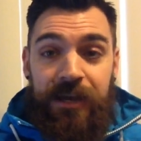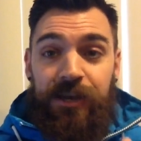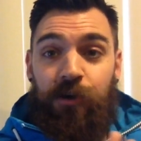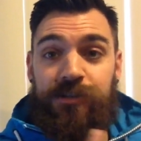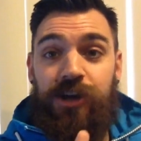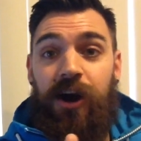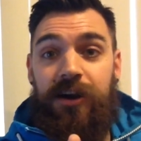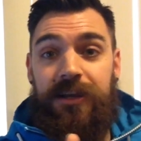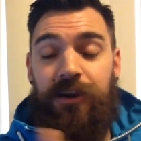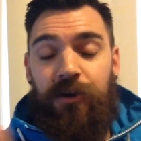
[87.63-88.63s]
you know, it's
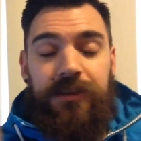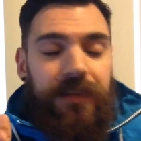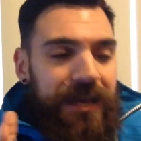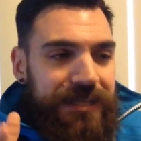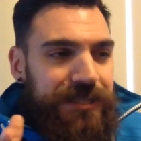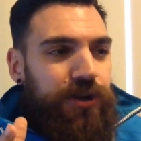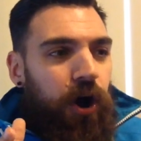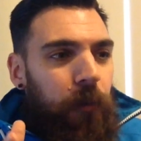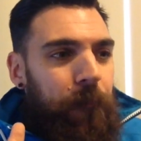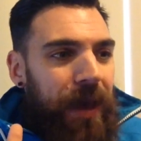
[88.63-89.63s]
hard. You know, it's just
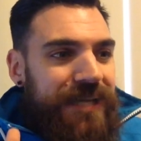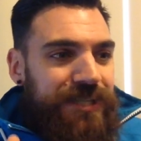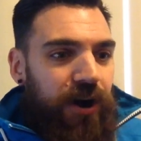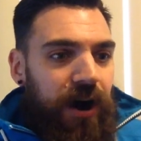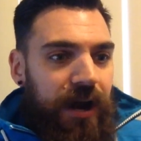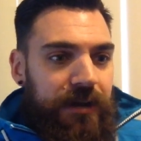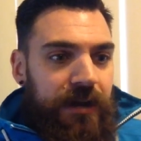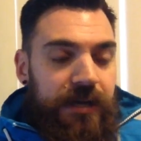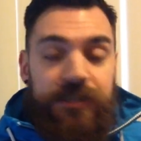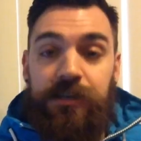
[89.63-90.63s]
all based on
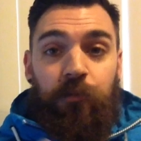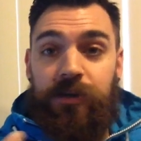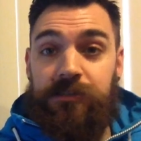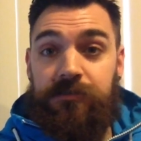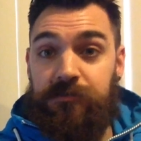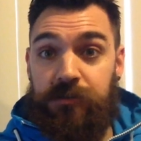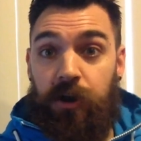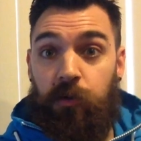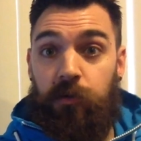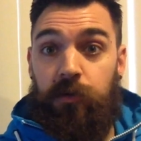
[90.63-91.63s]
someone's, you
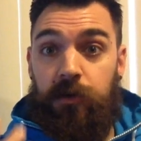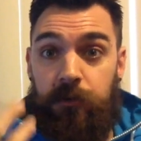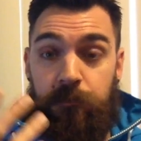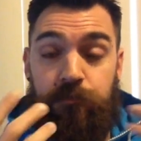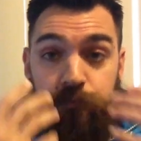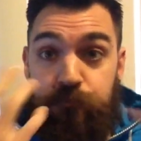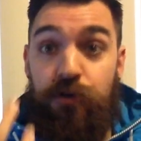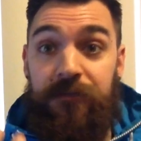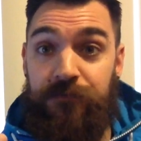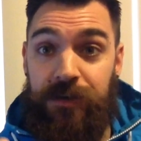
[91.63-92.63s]
know,
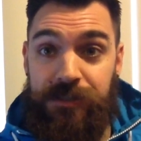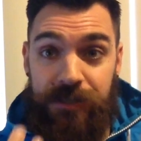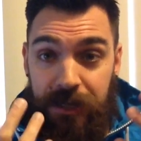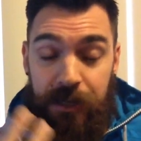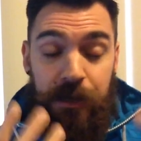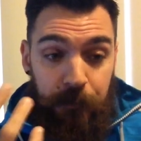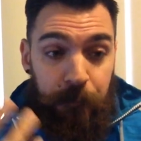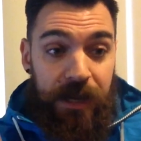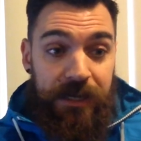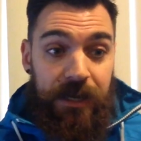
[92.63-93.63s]
preference and
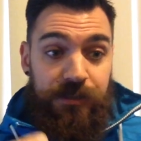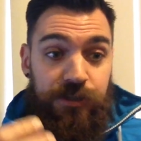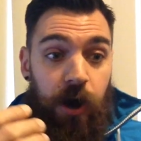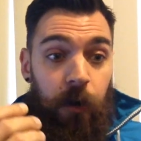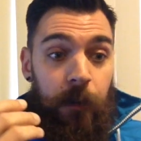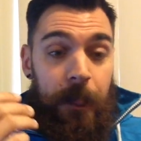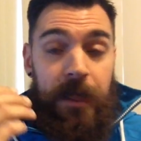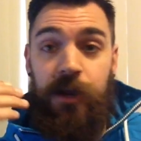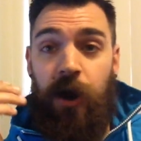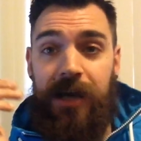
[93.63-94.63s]
opinion. So,
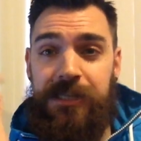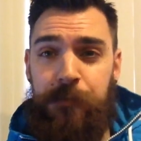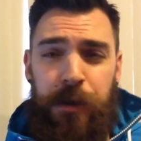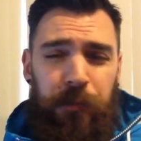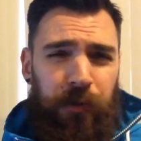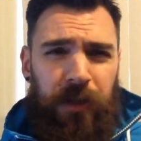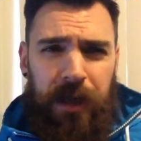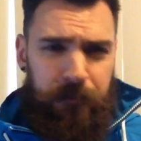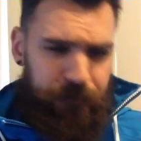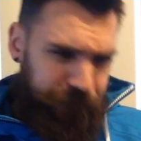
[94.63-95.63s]
you know, I see people
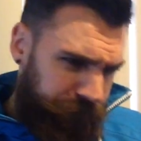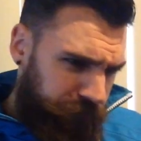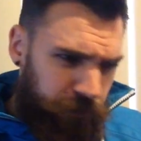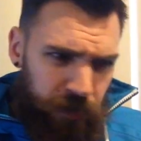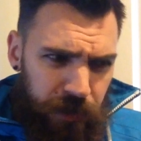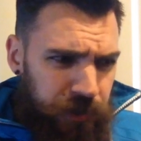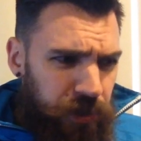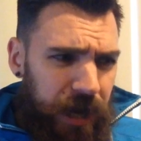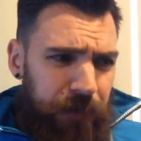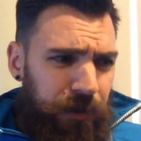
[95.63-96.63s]
like
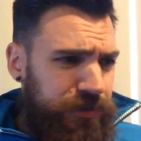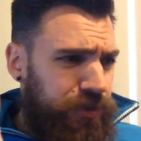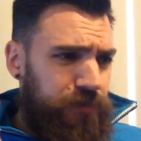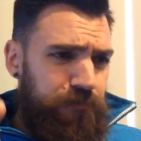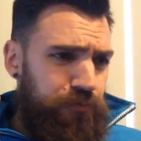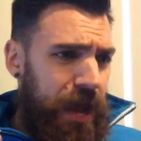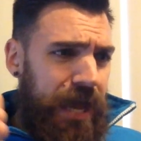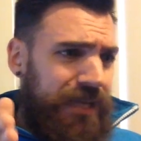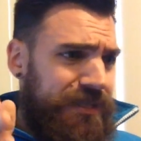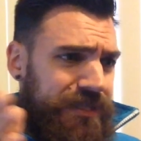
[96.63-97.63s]
talk about certain
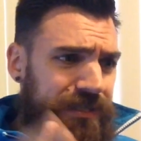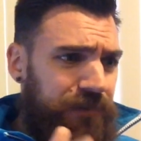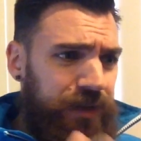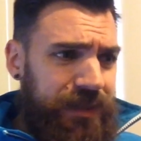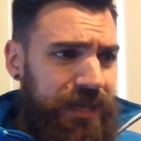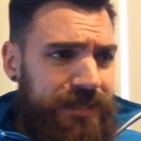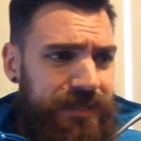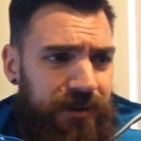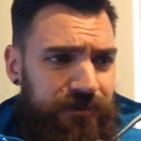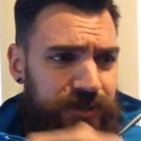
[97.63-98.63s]
brands and stuff like this
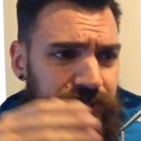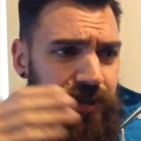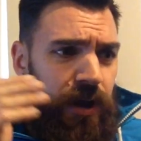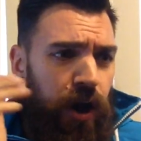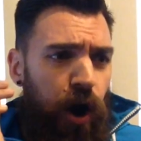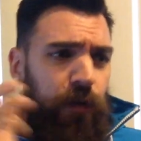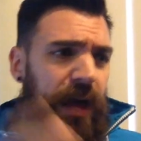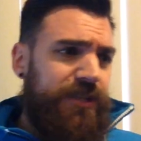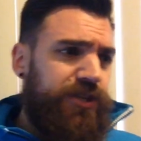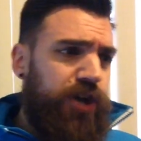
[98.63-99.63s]
that are just, oh,
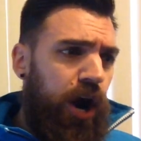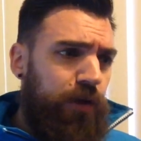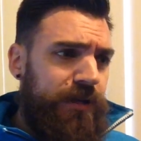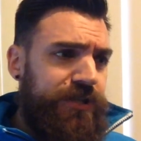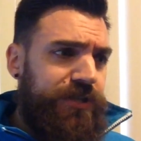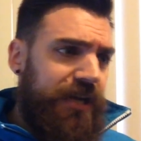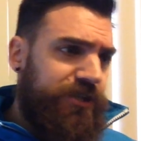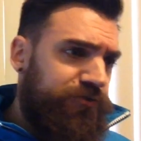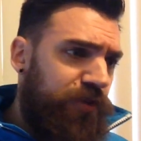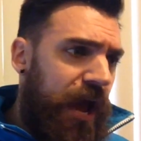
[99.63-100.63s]
that's garbage, that's
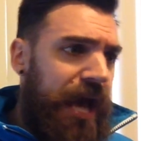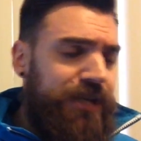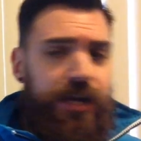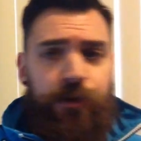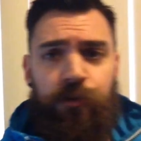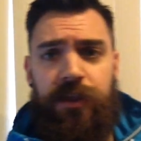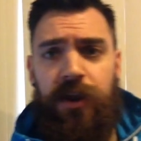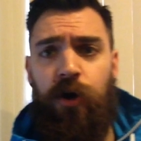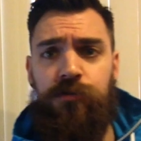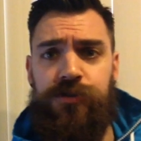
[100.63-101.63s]
trash. Anyone
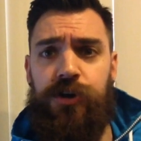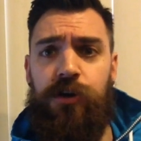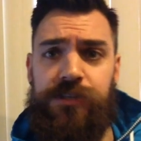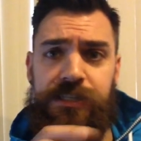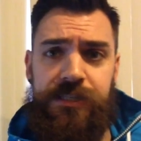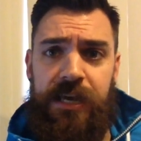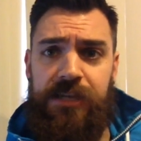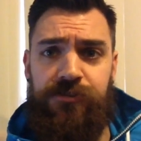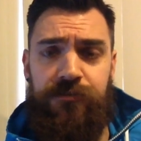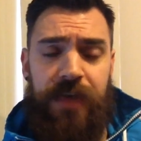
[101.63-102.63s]
that owns those is
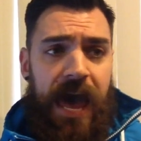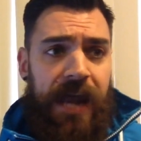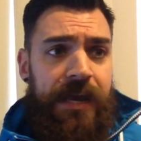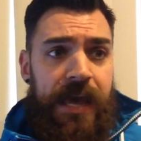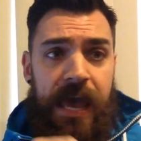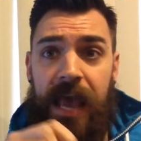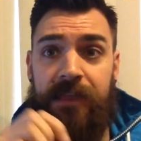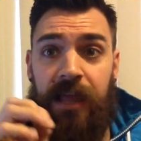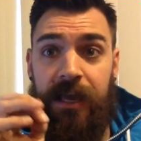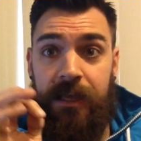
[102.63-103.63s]
this or that.
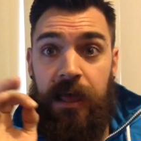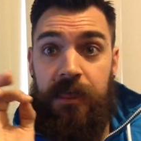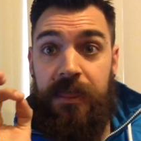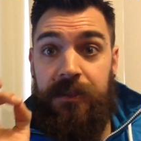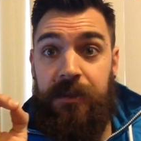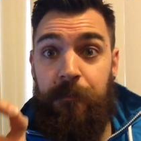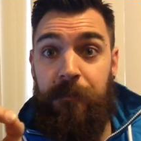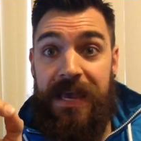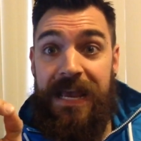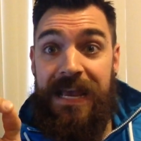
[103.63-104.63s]
And like, to
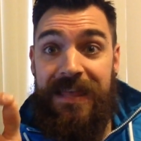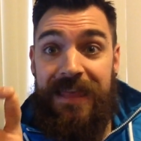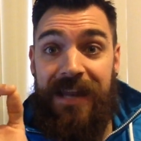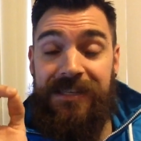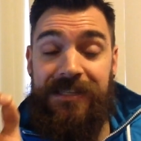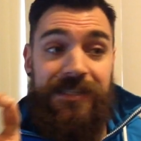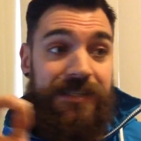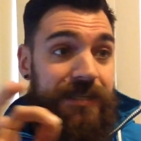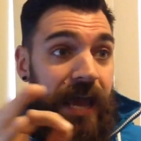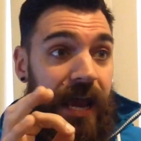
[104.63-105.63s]
me, that is
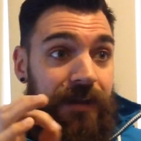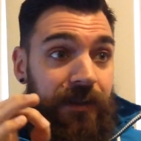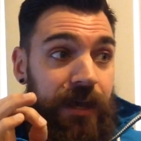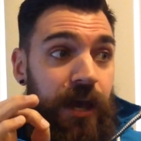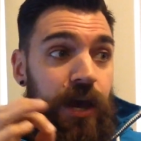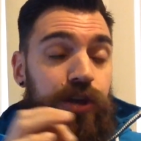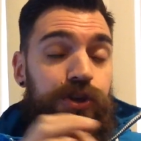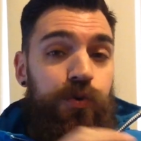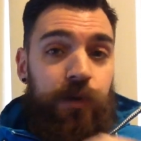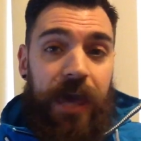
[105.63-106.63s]
insane. Like,
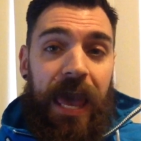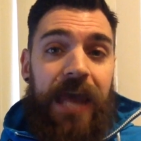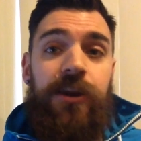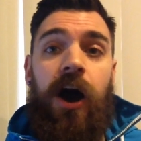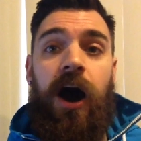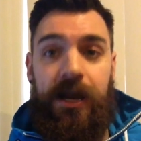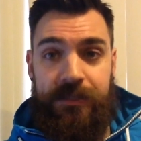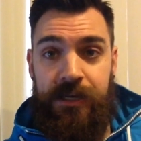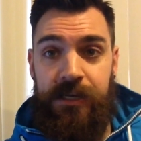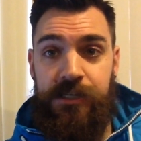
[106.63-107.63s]
you
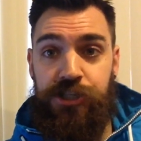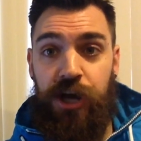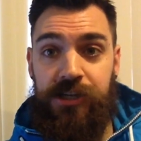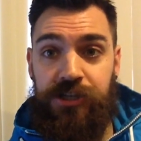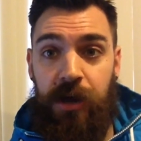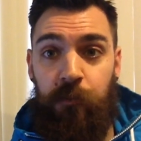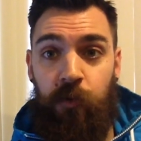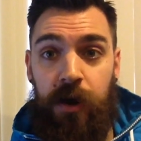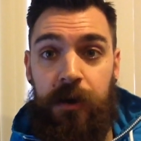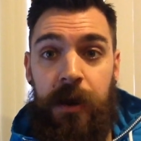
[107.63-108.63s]
cannot judge
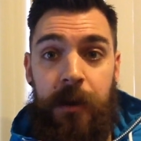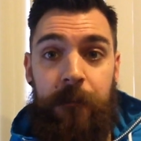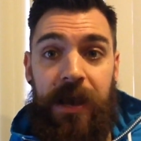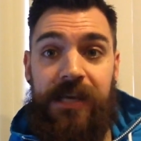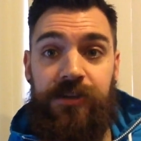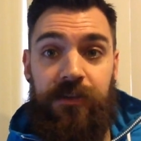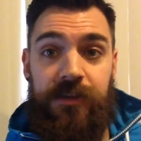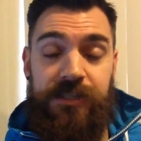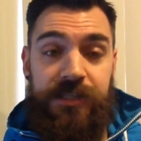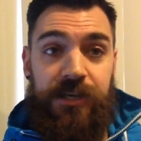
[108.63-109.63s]
someone based on
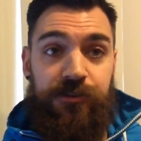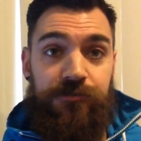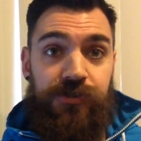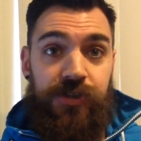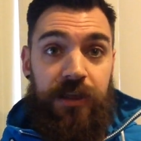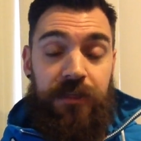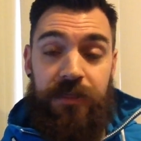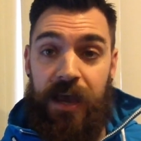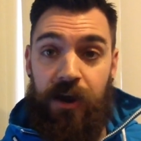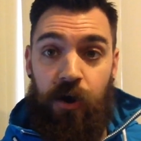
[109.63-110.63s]
the sneakers
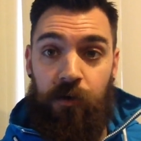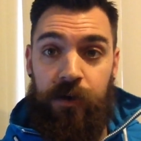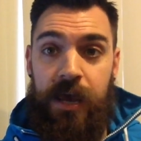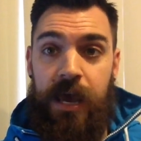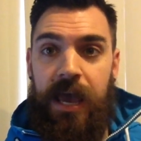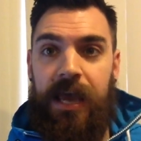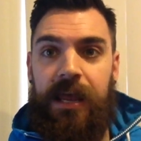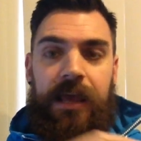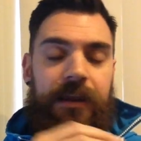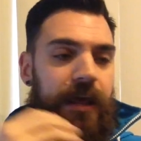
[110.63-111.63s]
they own
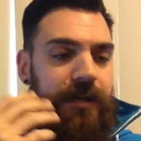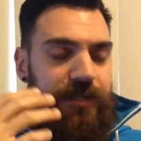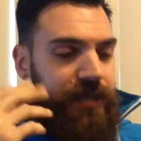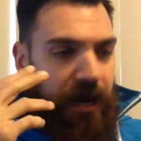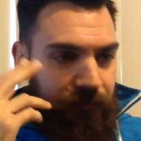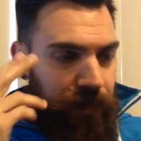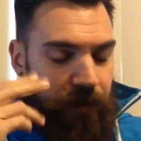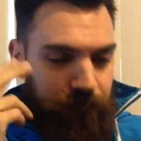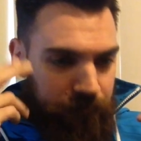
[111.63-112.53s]
and, and, just kind of like